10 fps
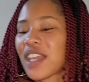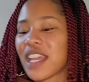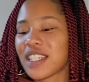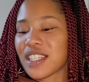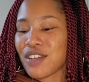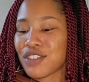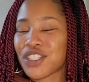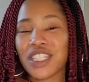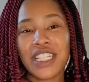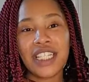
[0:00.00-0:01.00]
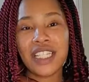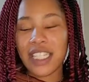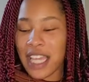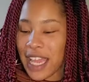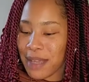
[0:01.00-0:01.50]
And so she
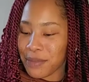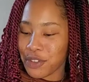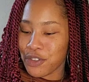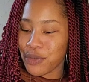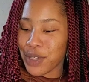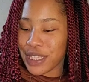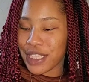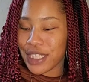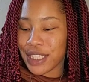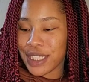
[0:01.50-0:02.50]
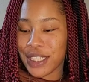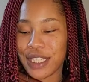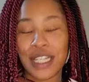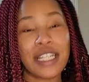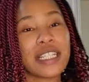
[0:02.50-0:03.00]
came through with the
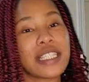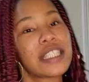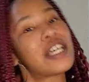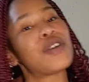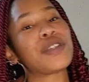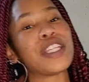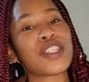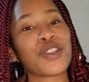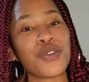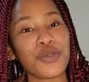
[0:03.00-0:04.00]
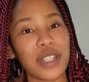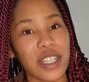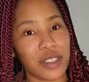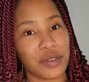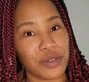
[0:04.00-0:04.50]
uh, Aunt Toni's
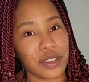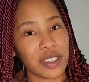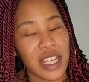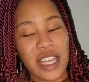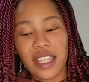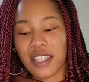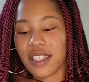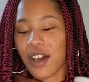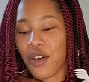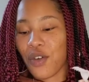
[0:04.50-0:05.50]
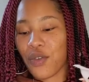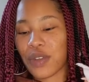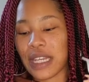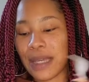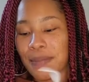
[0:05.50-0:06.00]
Koolickles. So
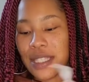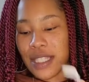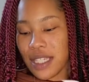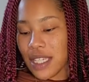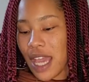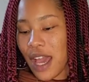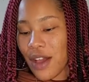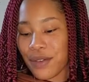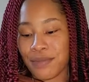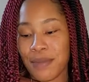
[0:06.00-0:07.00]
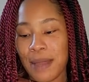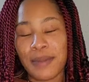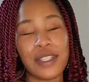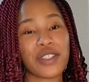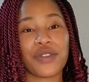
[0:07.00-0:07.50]
let me tell y'all,
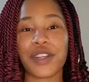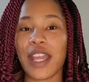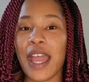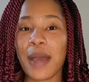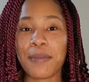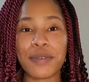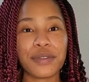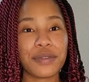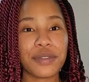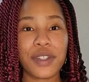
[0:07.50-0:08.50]
baby, this green apple,